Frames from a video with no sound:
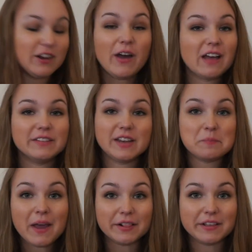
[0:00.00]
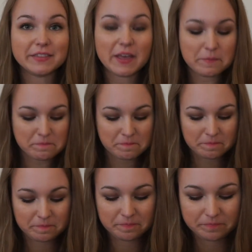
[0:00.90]
don't have any metal in them.
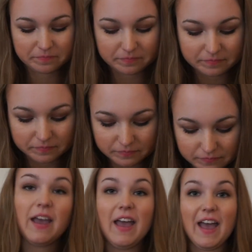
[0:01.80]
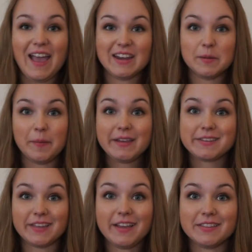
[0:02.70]
And it
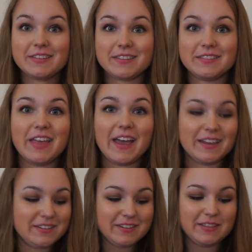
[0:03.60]
makes sense that